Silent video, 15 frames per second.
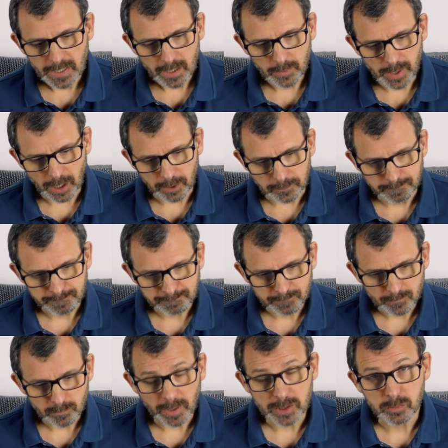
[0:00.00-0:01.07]
Here we go.
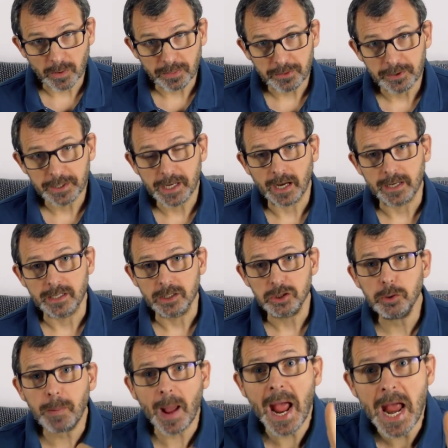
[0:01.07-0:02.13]
Page 138.
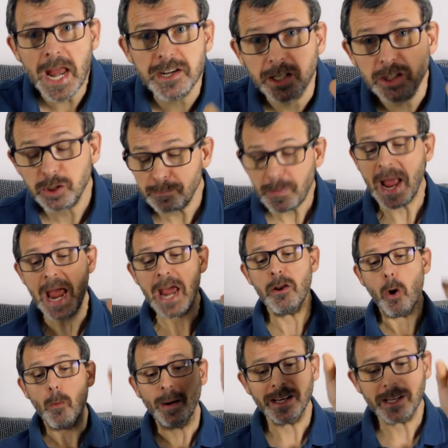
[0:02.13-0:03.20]
Japan! Japan!
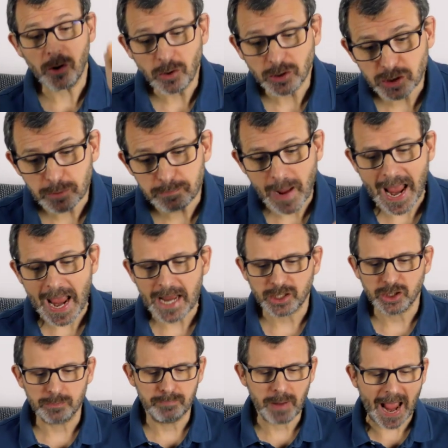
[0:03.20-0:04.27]
Oh my God, Japan!
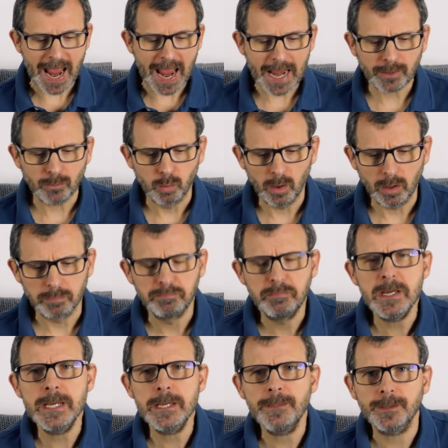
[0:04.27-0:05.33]
Japan will
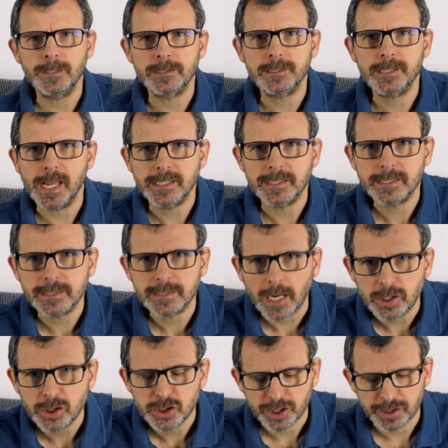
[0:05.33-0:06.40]
be the
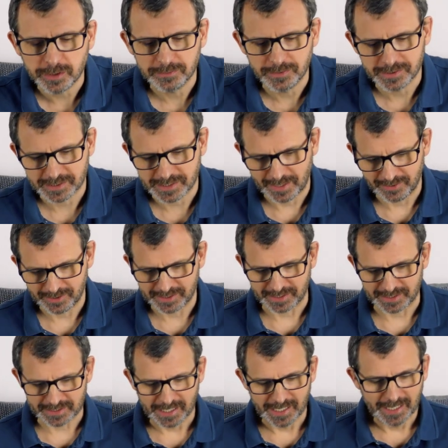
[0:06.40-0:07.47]
sensation of the
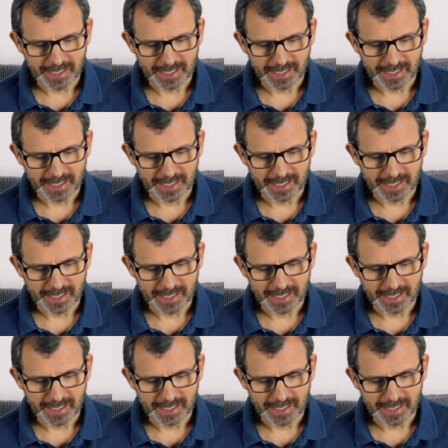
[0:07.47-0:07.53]
70s.